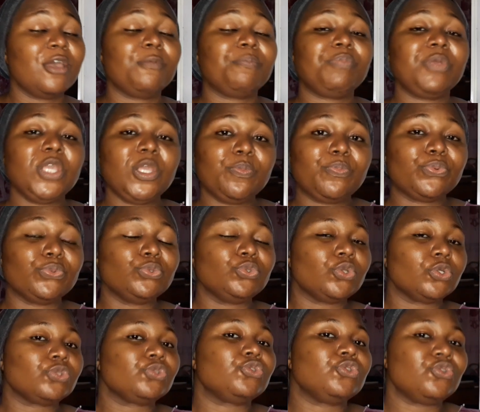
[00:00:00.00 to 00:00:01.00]
people
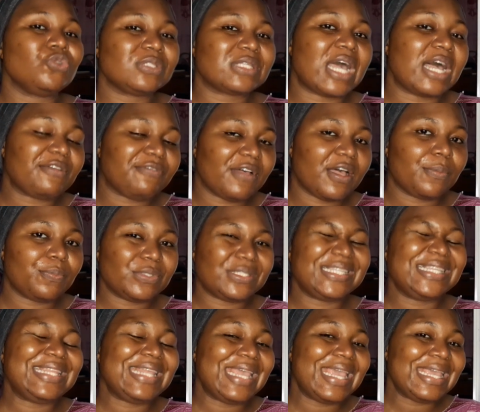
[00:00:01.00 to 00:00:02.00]
not to use alpha
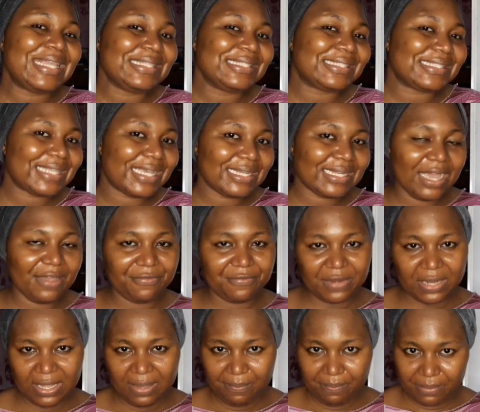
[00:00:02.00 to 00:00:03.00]
arbutin inside
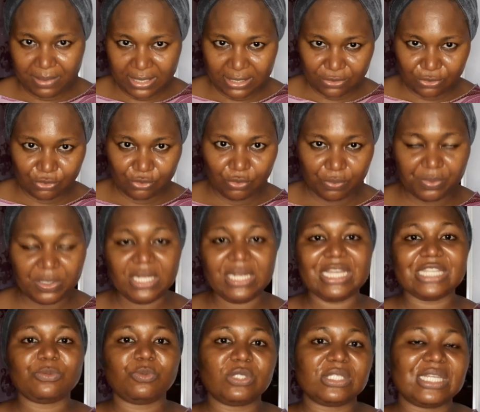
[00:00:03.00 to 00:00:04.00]
African black soap, in
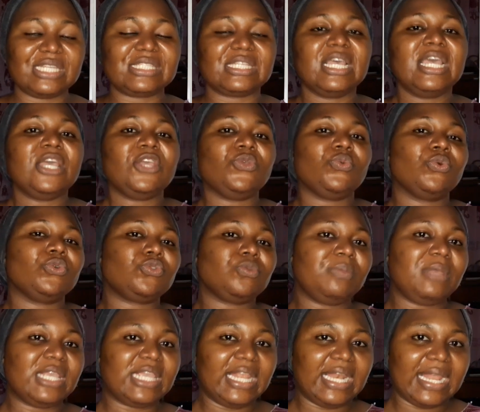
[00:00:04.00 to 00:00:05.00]
as much as you want to
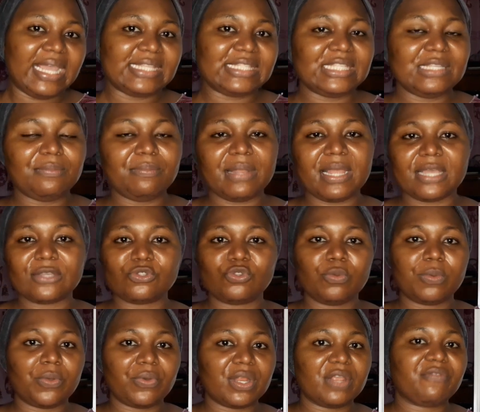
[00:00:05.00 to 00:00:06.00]
make a lightening black soap
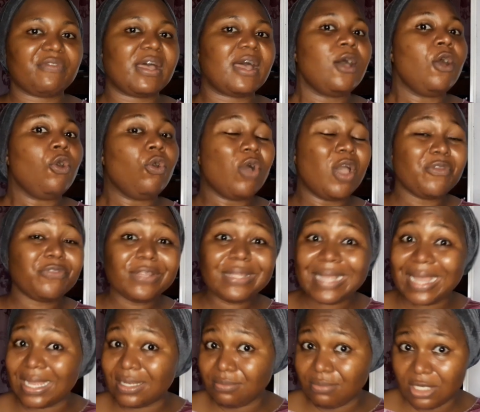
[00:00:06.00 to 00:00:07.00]
or whatever, or even
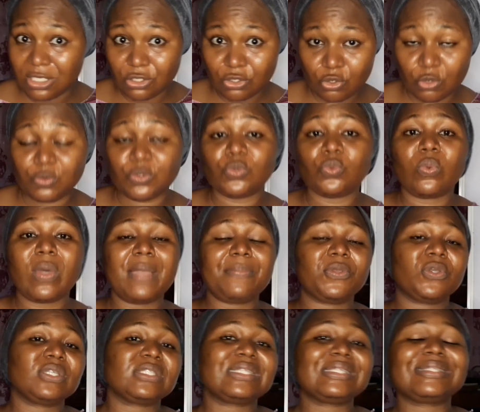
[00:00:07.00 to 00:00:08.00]
handmade soaps. Why?
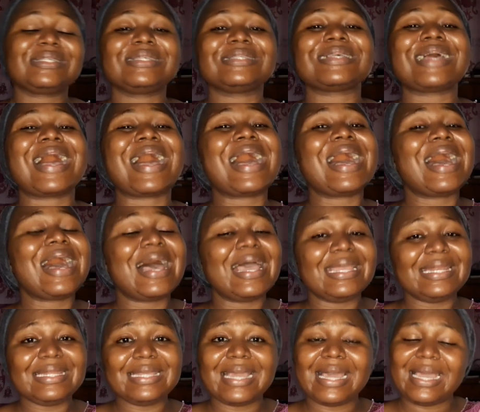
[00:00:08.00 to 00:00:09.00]
Because these things are
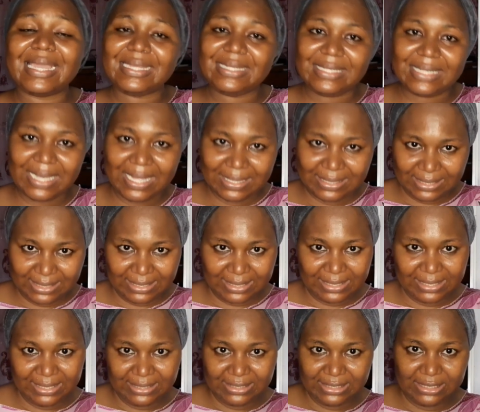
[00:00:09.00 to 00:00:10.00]
highly
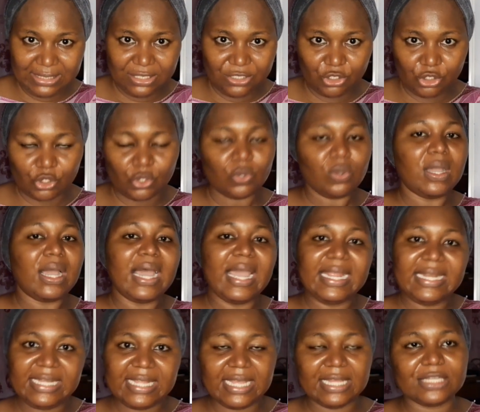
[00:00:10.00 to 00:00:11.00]
alkaline in nature,
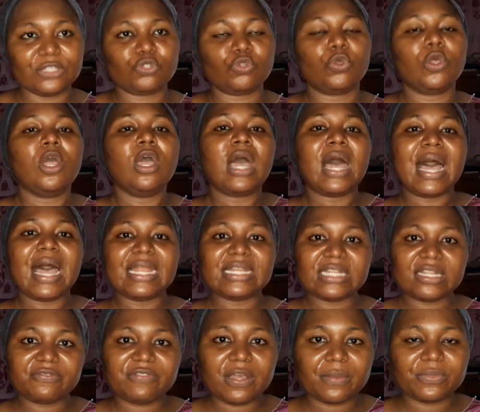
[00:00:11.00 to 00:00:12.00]
highly alkaline. So adding
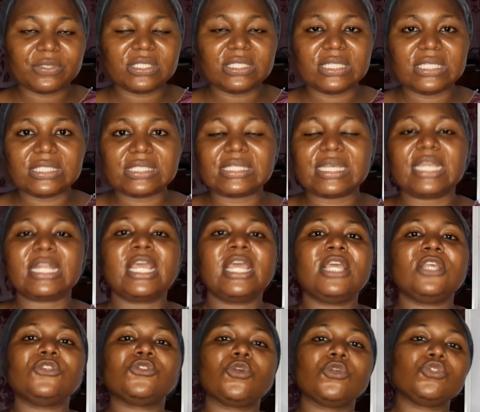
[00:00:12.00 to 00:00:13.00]
alpha arbutin inside
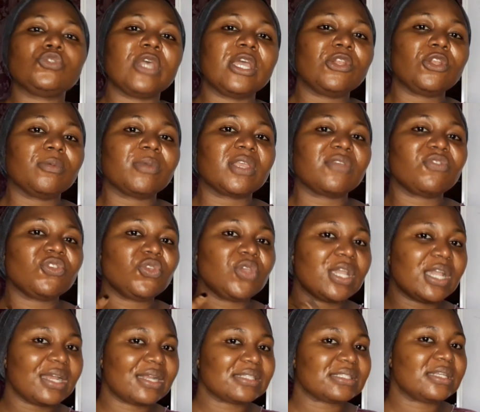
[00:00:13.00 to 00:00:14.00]
is going to end up giving you a
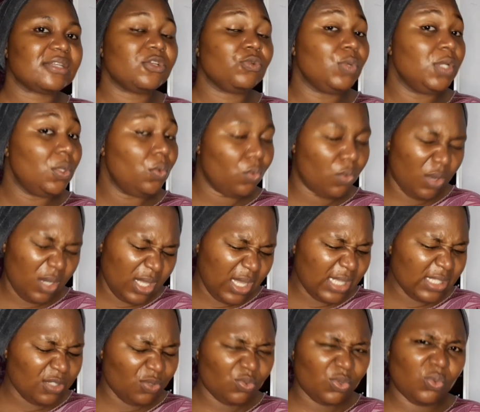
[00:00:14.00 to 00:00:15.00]
characteristic. Will it work?
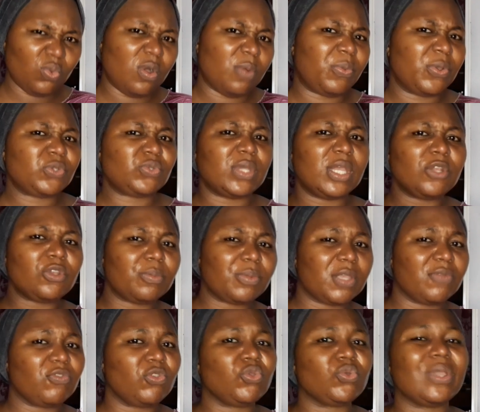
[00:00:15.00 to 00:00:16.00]
Yes, it will work, but it will end up
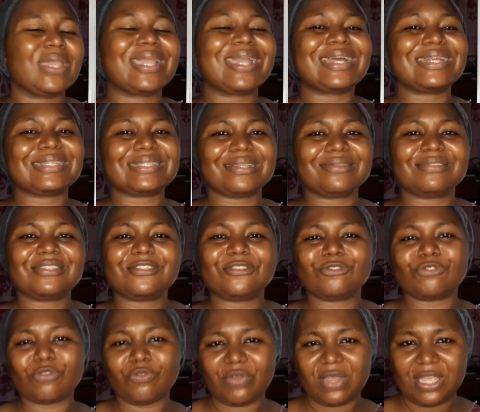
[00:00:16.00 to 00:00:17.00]
giving you a
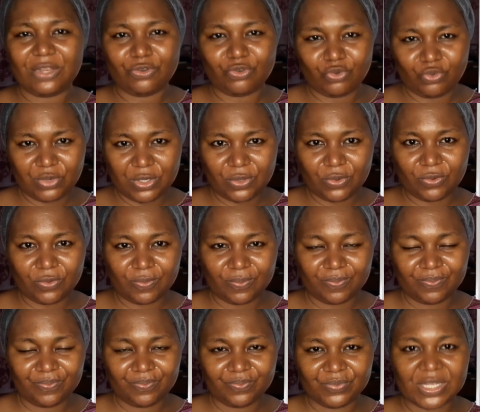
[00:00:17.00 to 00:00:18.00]
characteristics of hydroquinone.
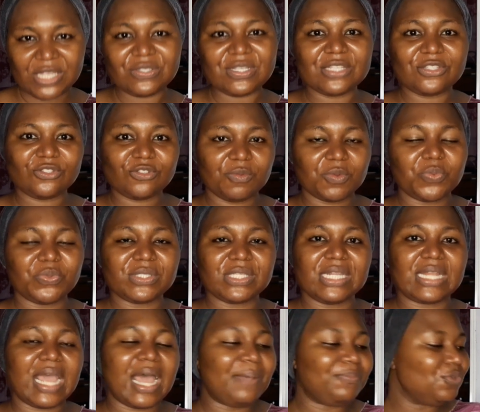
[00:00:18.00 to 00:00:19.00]
That's why some people say
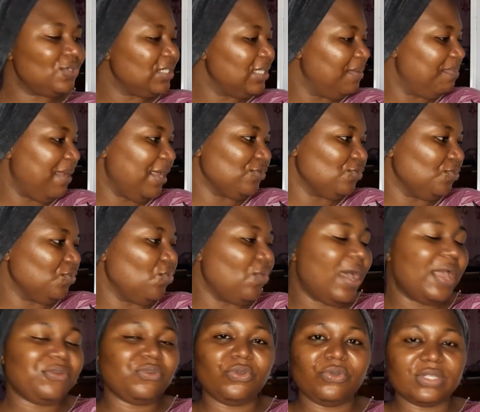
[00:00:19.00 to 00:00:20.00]
that I'm using a black. So no,
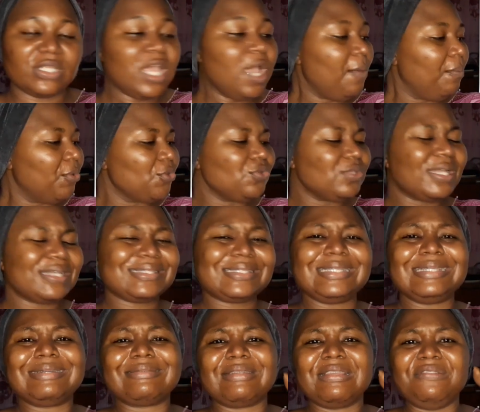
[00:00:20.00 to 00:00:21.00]
I know it, but you don't see
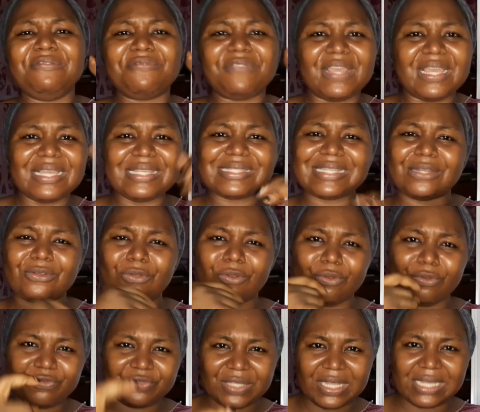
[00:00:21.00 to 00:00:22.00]
green veins and
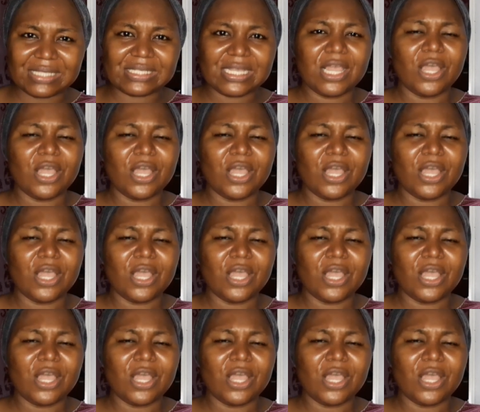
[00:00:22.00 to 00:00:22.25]
all of that.